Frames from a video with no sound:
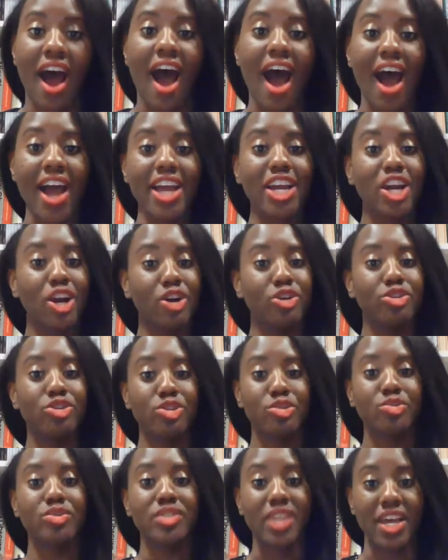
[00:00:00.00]
I heard
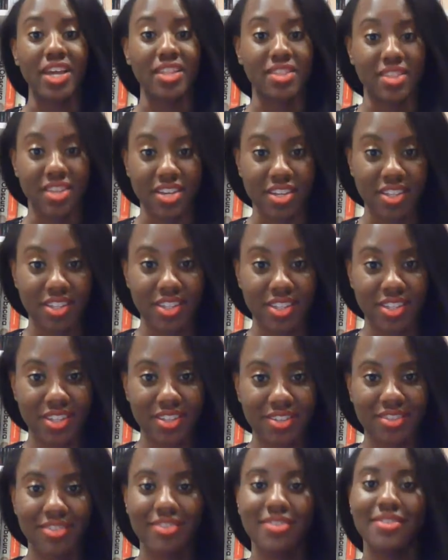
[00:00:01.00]
you say this.
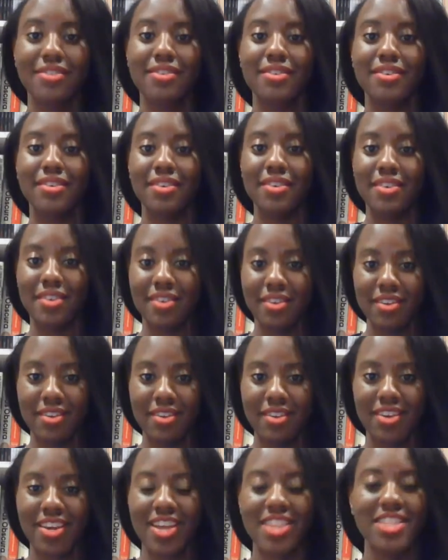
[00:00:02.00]

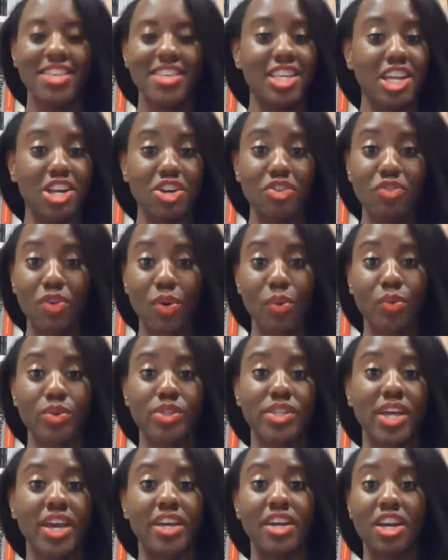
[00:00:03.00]
And then the interviewer will
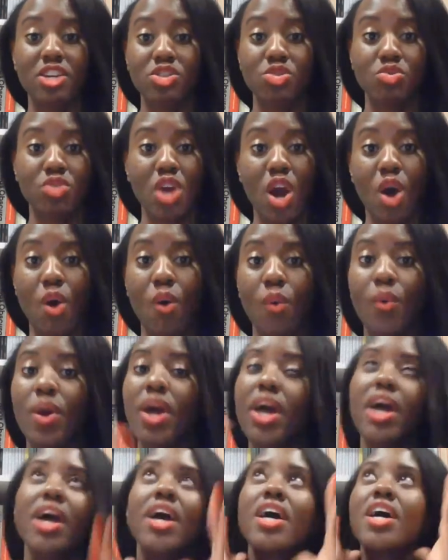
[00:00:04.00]
say yes or no.
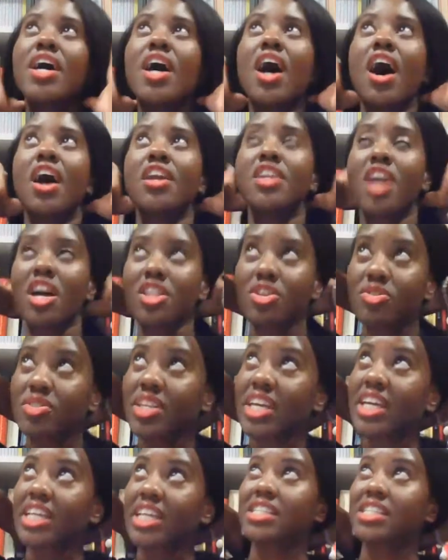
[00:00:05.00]
Another
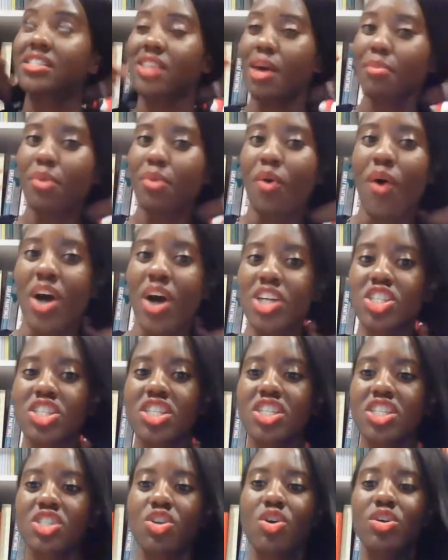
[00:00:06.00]
thing is some
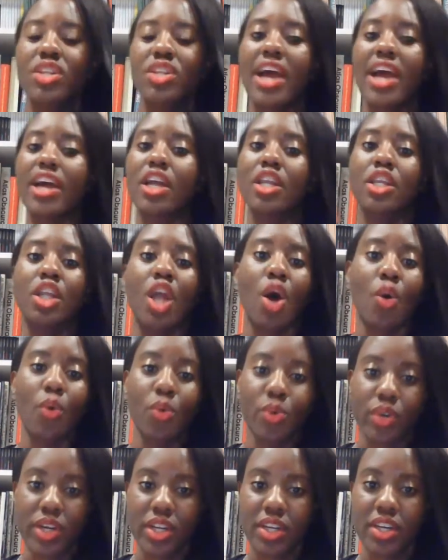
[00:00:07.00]
questions are
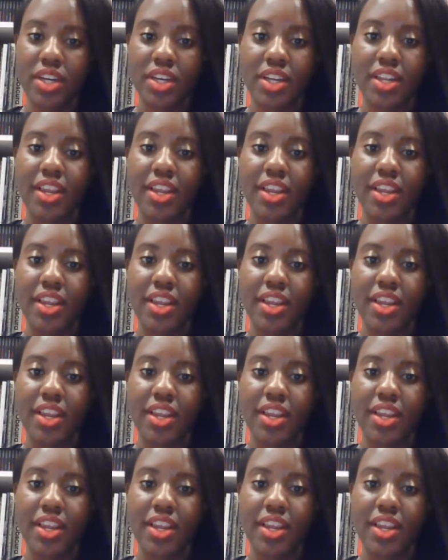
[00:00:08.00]
loaded.